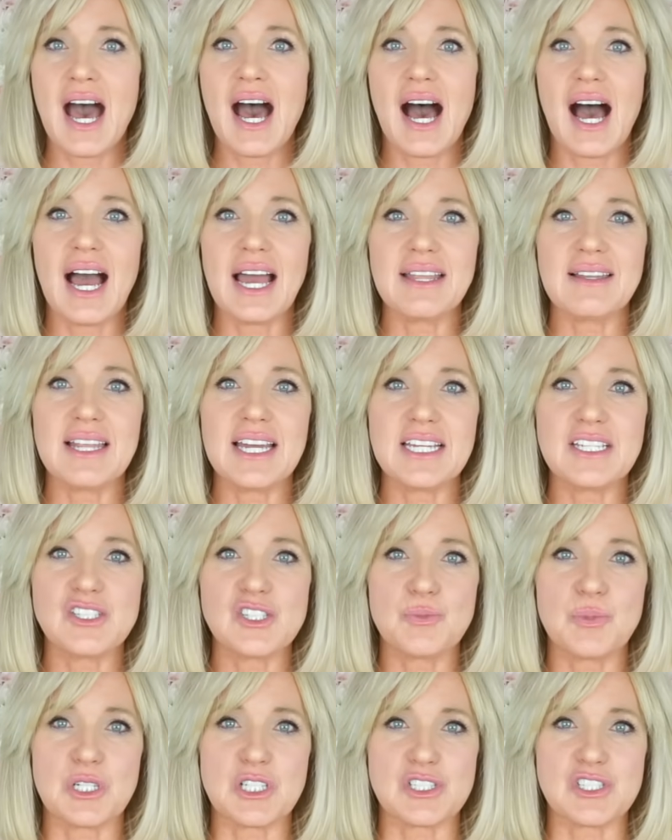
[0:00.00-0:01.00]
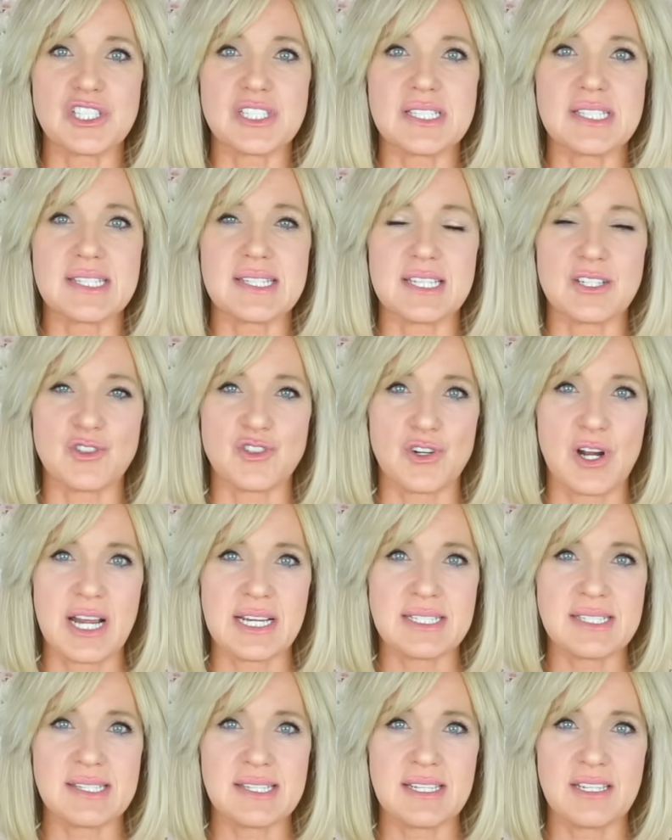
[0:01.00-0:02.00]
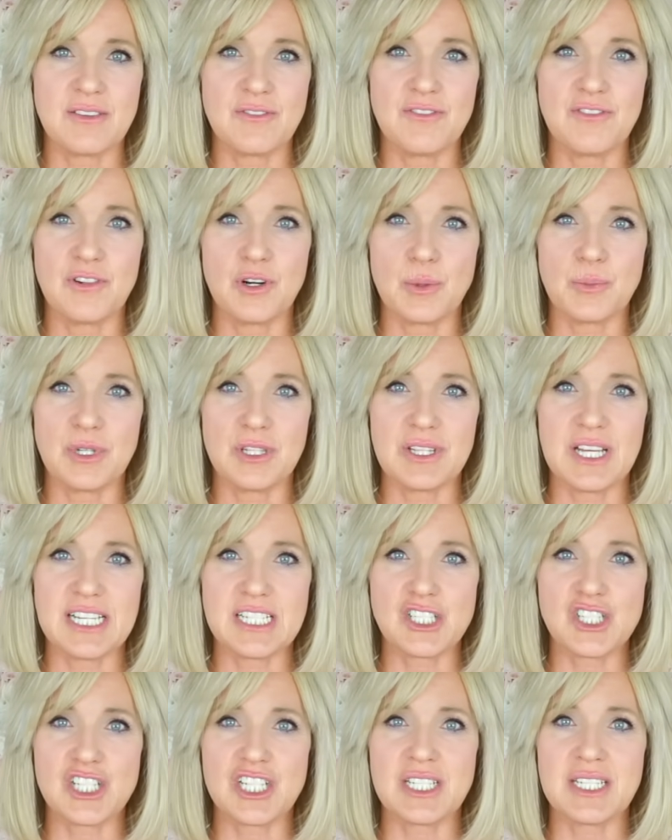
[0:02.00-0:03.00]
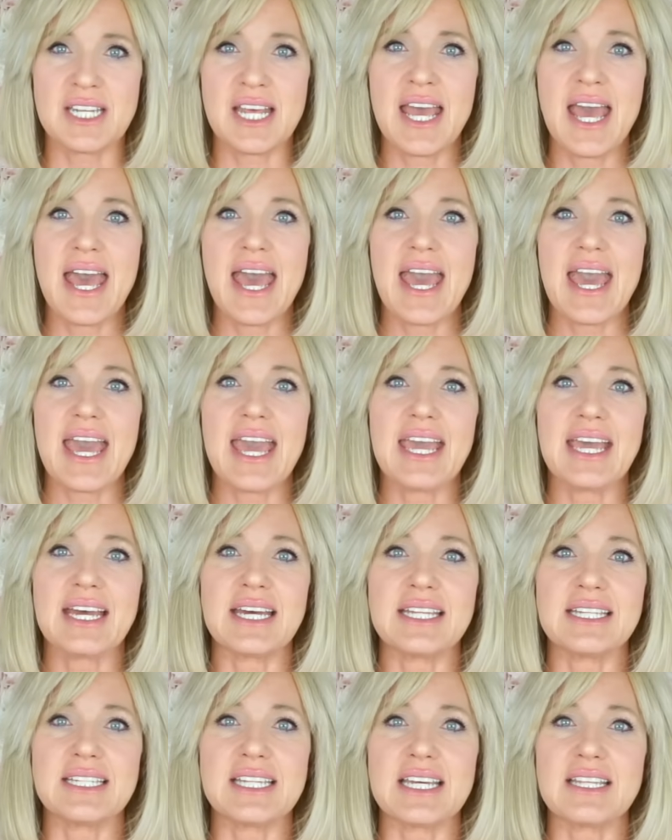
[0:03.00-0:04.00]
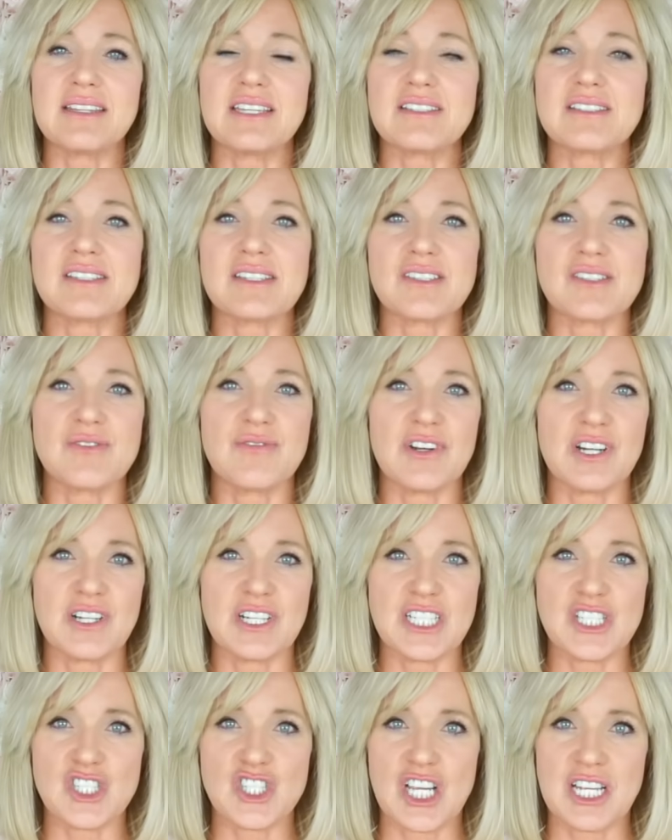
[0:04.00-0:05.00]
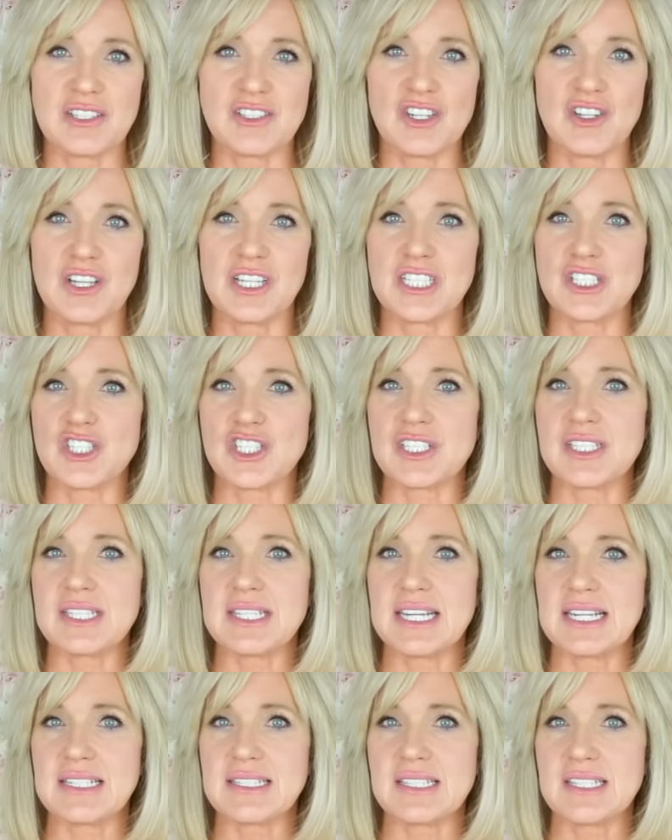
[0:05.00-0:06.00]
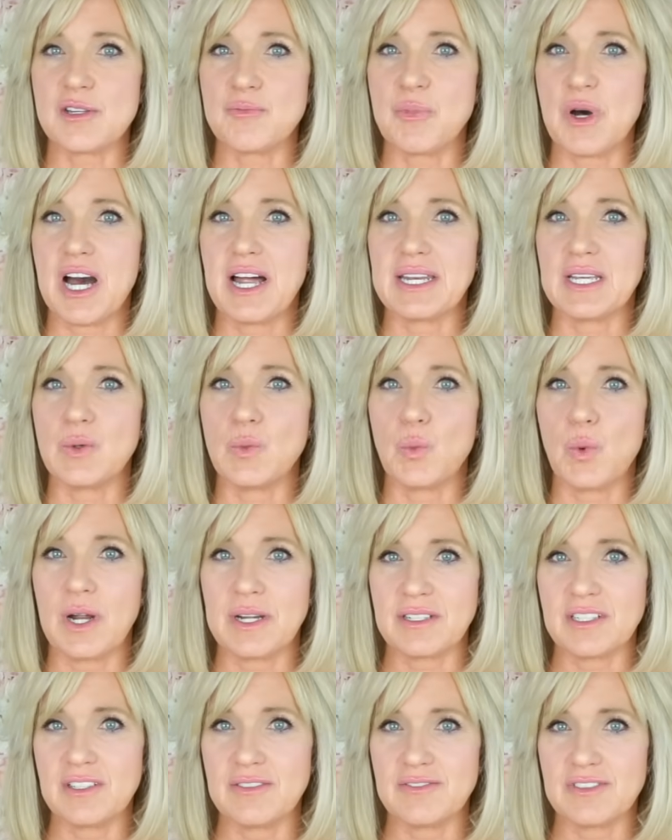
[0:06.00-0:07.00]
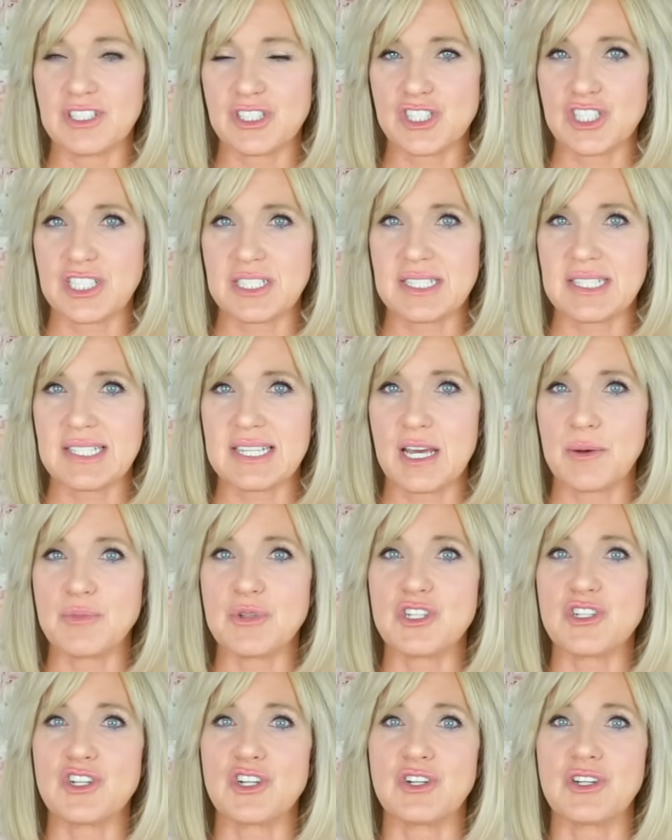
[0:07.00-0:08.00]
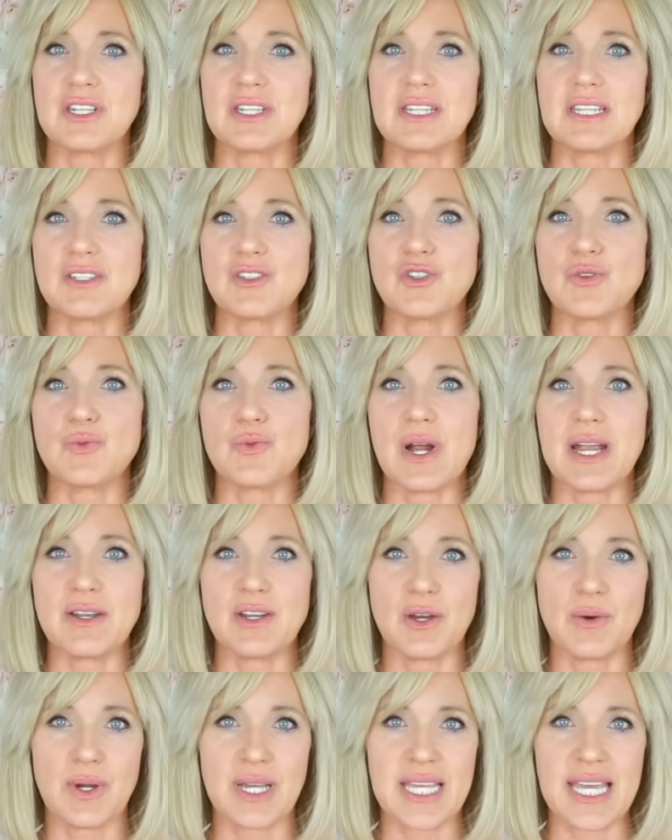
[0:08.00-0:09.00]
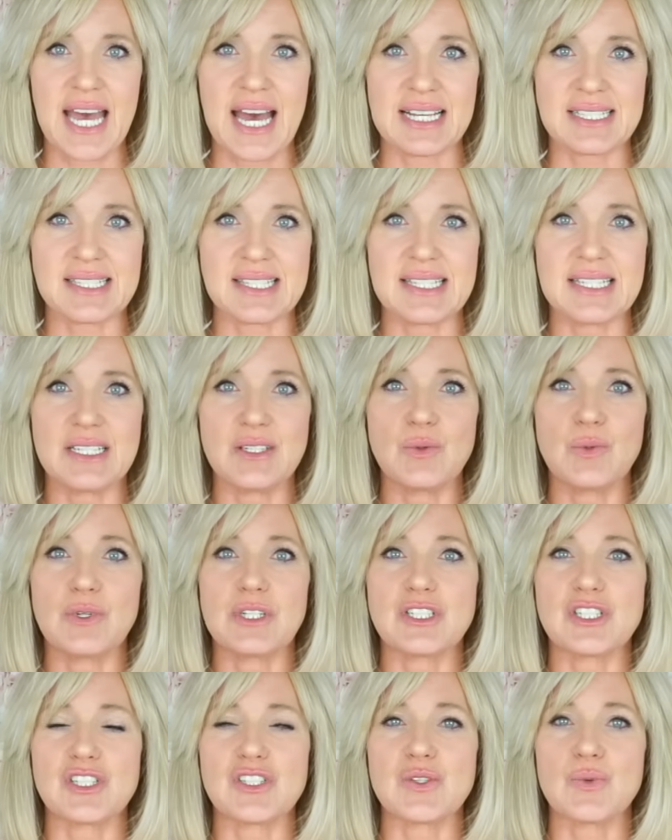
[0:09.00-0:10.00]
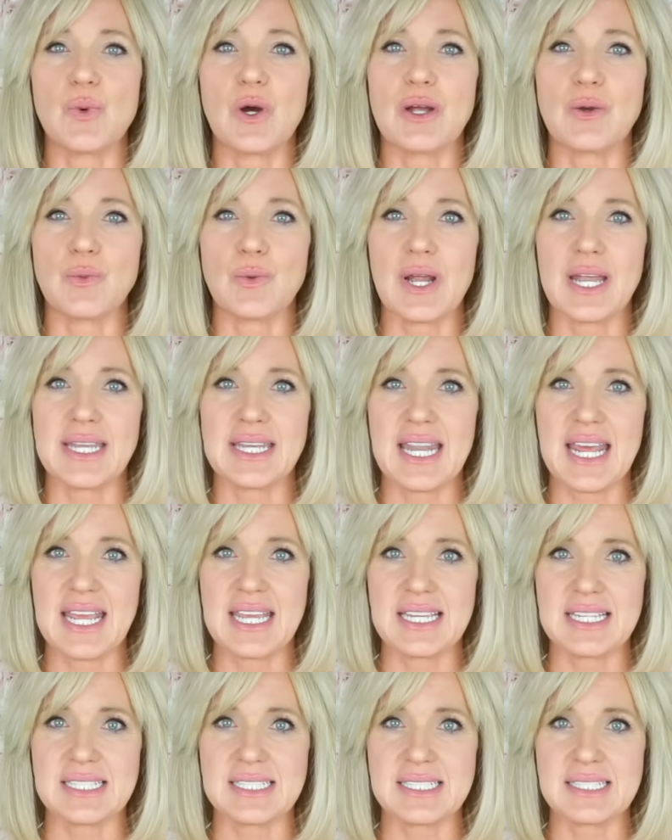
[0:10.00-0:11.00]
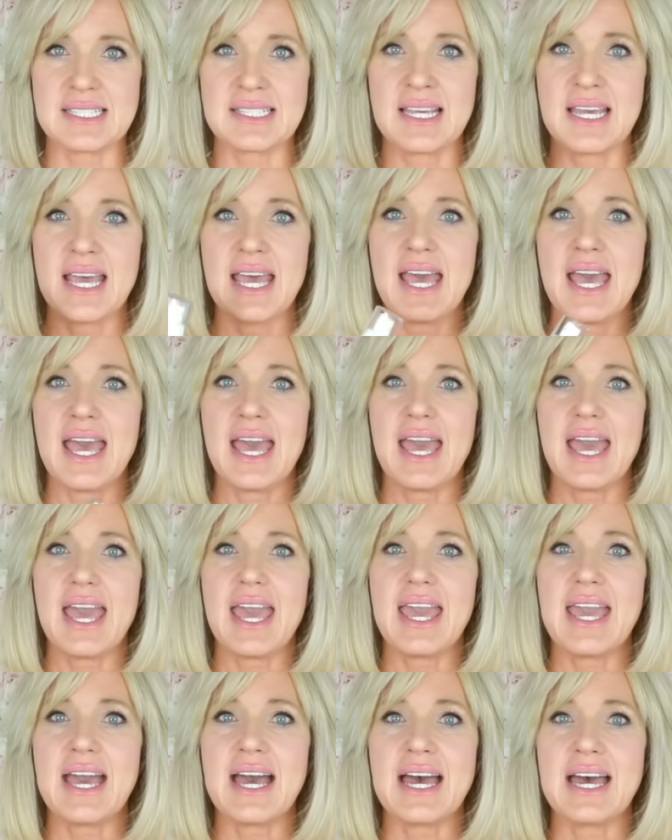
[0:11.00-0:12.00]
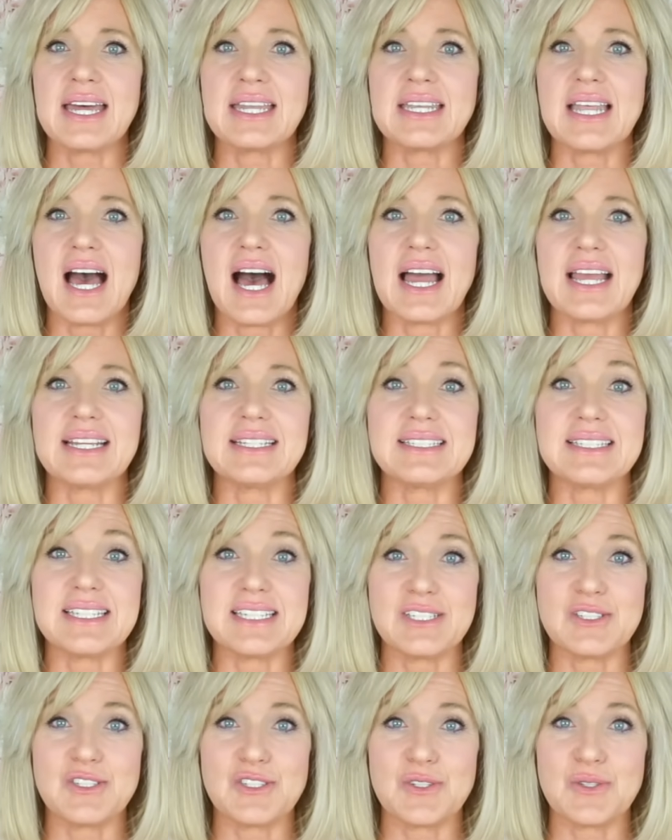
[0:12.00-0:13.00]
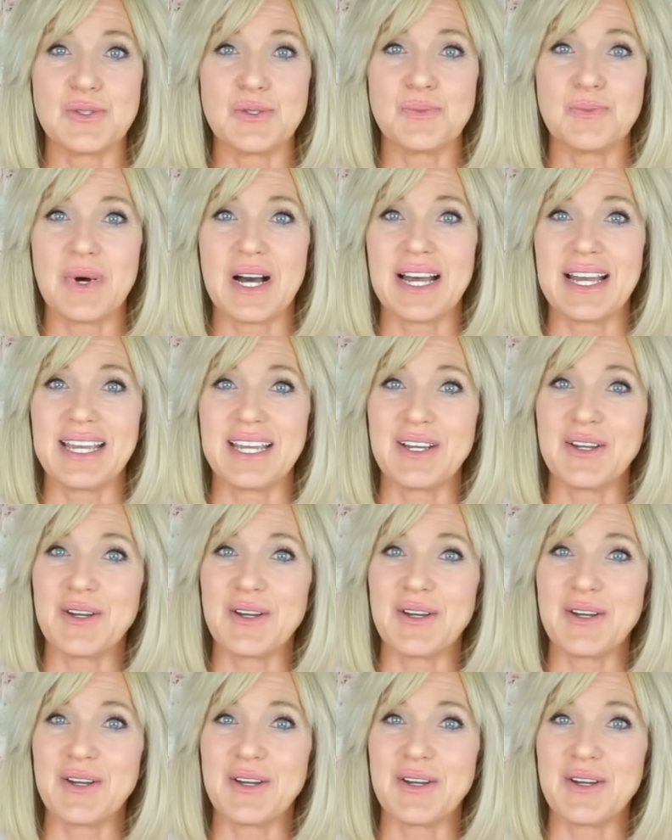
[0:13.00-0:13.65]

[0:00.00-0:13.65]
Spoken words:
I like to purchase the dry skin formulation, and this is very gentle. It just takes the body one conversion step to turn it into retinoic acid, which is what Retin-A is. And I did do my